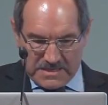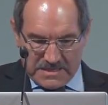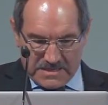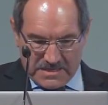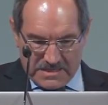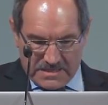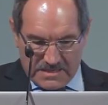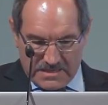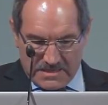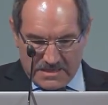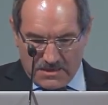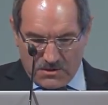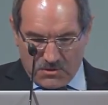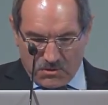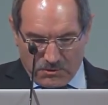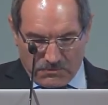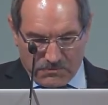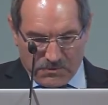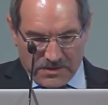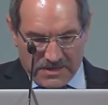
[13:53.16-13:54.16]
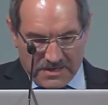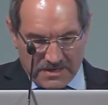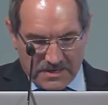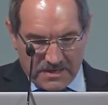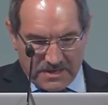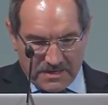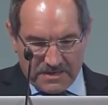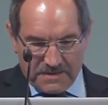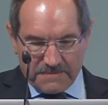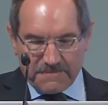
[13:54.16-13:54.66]
We want to
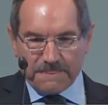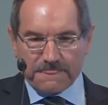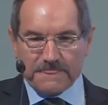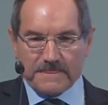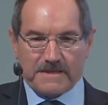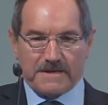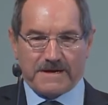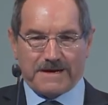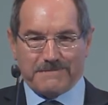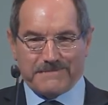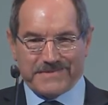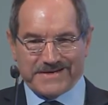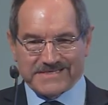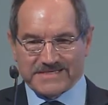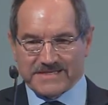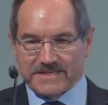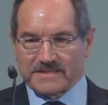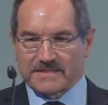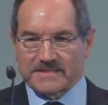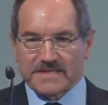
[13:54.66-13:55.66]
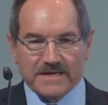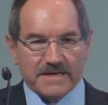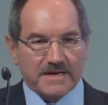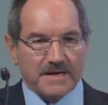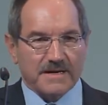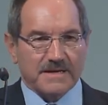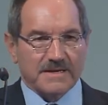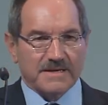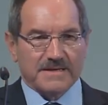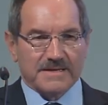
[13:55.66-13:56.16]

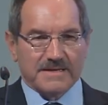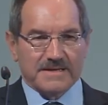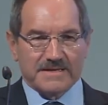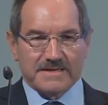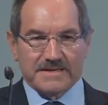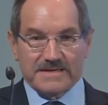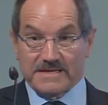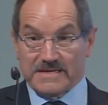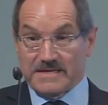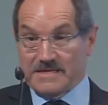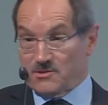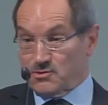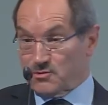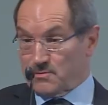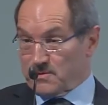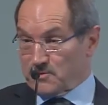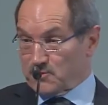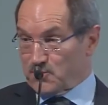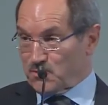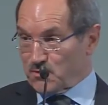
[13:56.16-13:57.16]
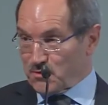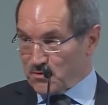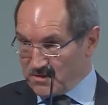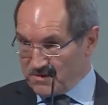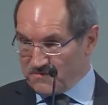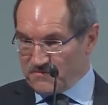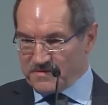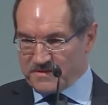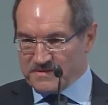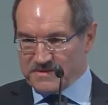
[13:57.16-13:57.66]
represent,
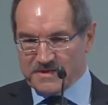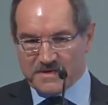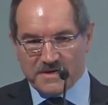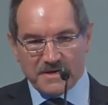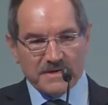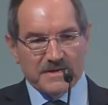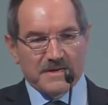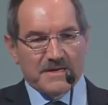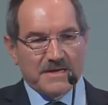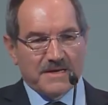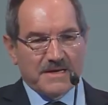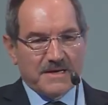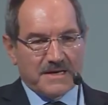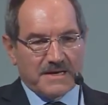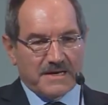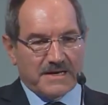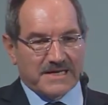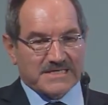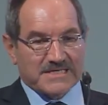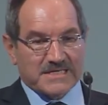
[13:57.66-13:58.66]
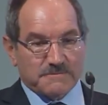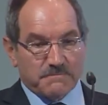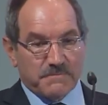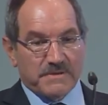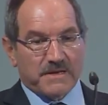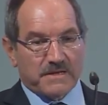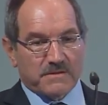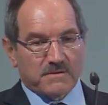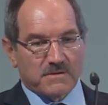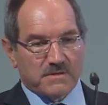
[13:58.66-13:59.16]
include, and defend
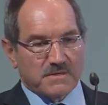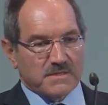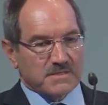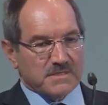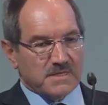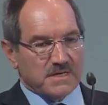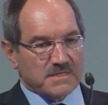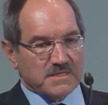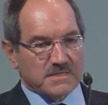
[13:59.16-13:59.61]
the